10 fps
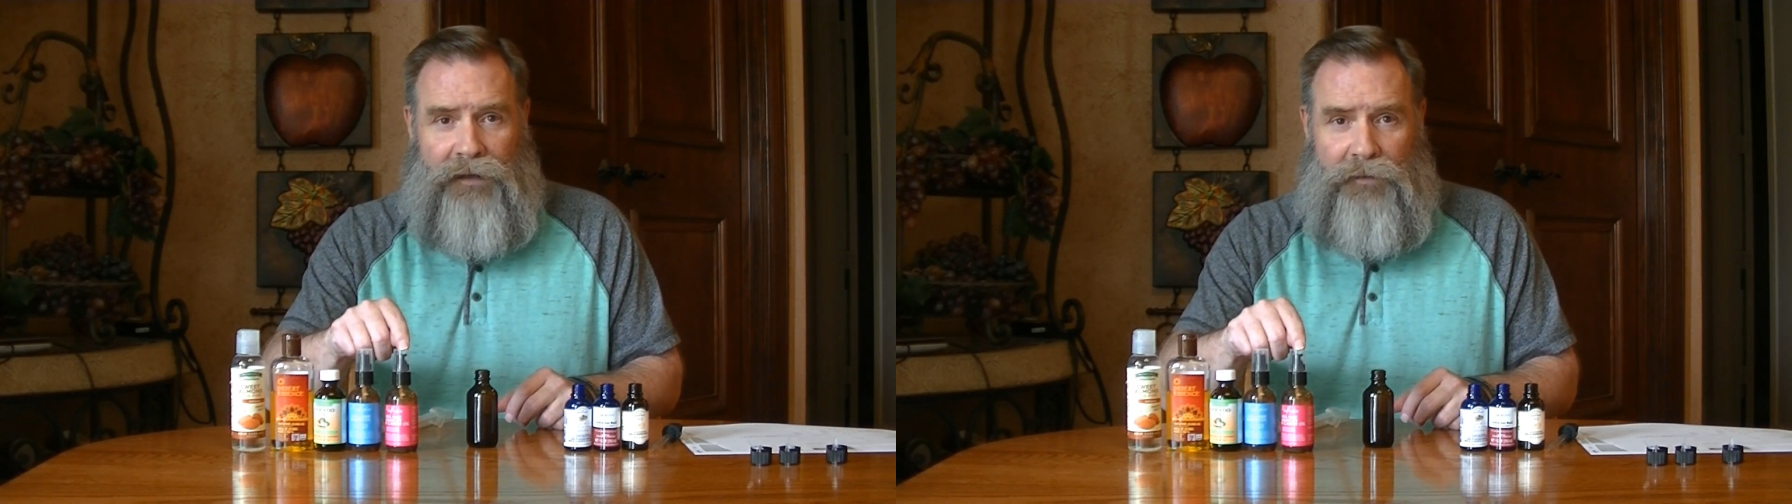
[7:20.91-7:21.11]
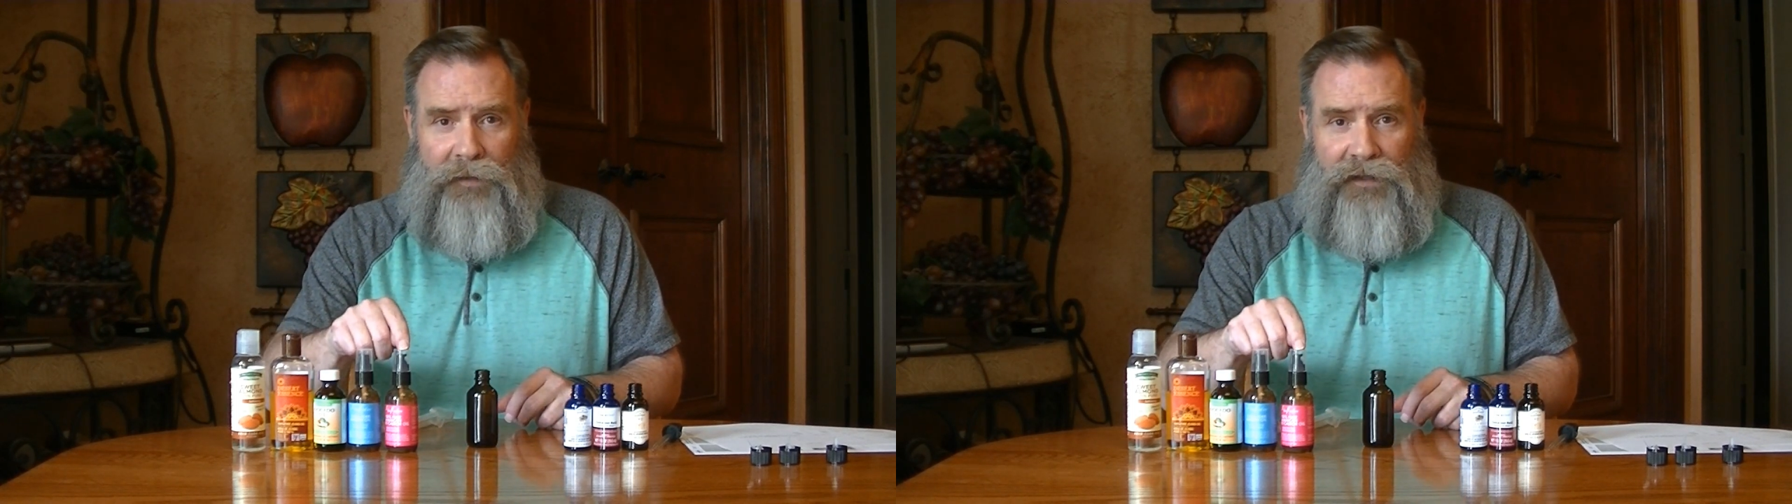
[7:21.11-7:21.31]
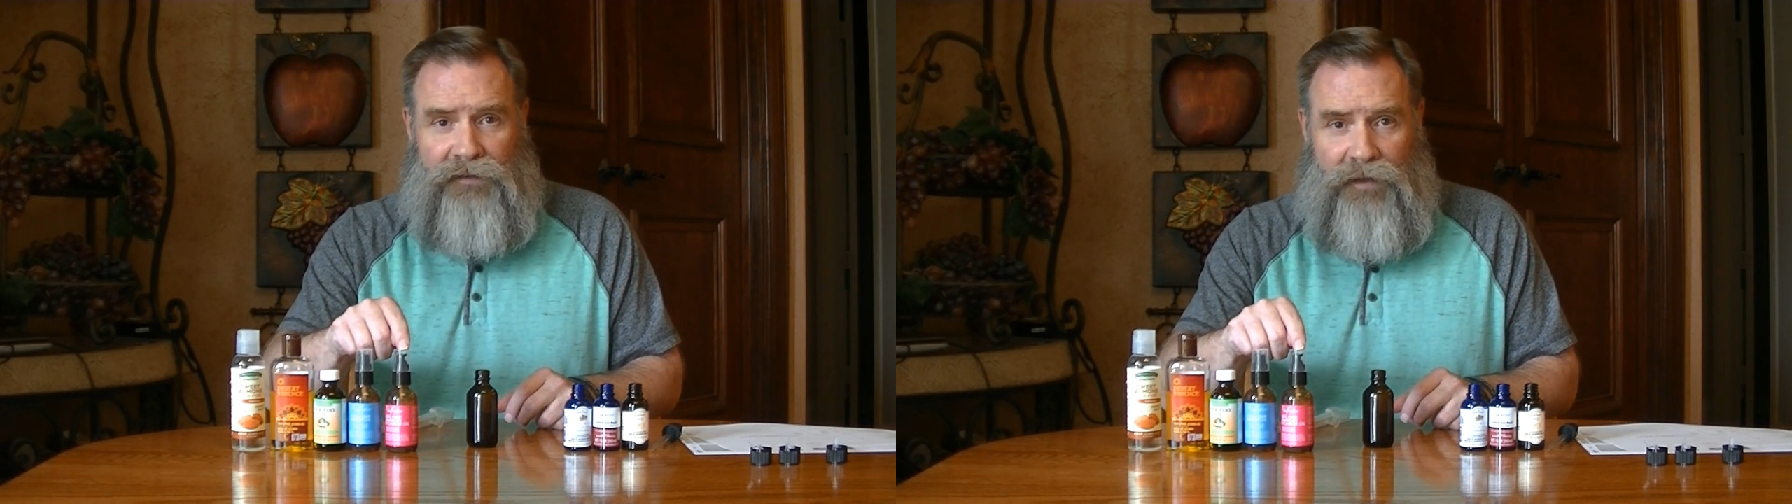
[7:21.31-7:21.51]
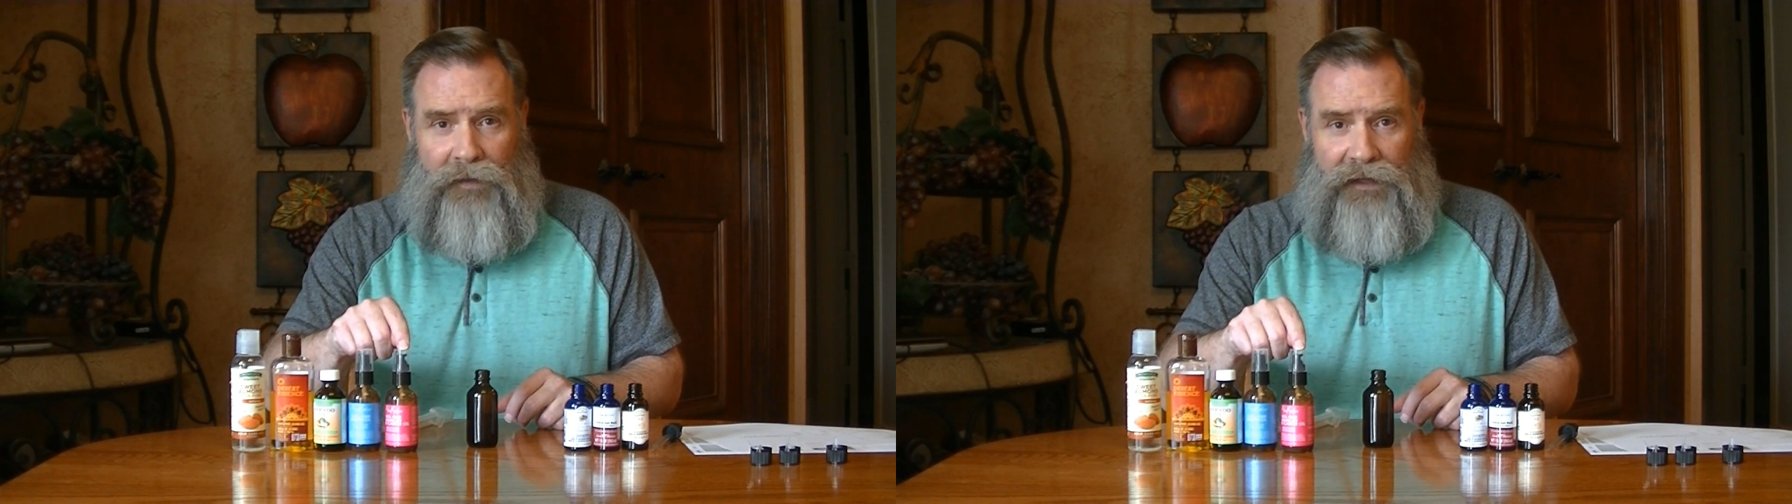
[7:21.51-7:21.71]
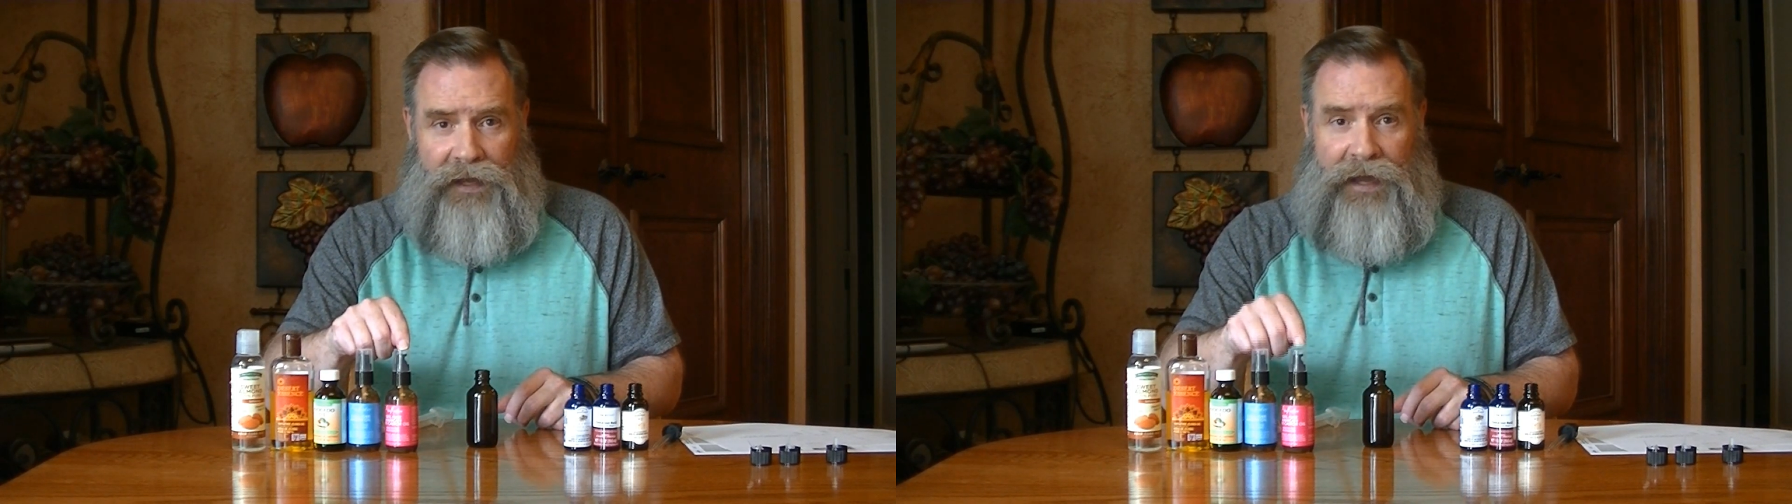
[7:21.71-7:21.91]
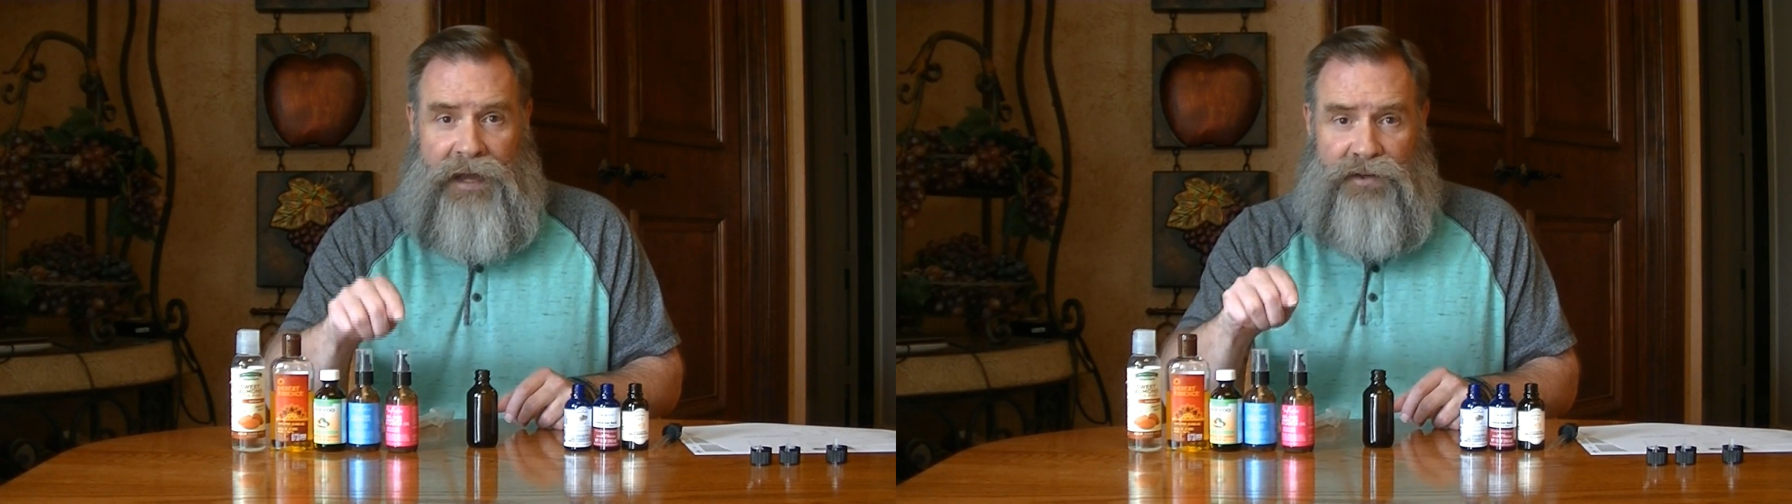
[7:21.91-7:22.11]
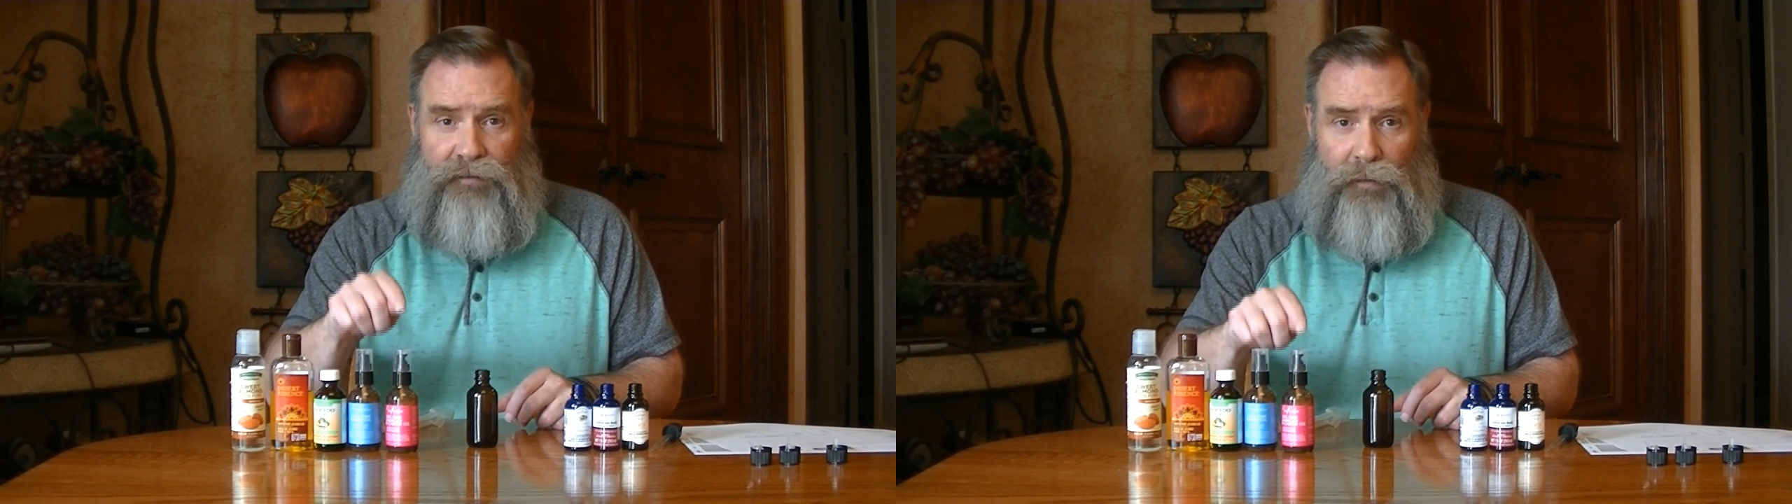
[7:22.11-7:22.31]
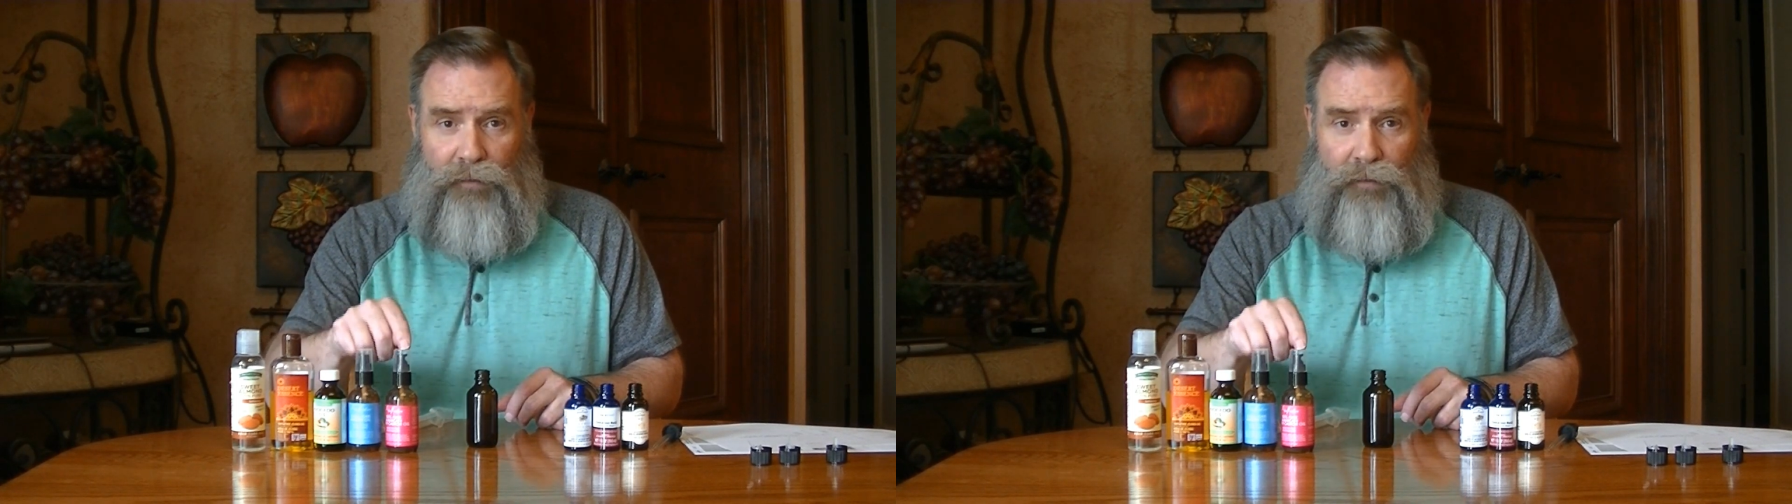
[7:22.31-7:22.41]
because some of the ash from the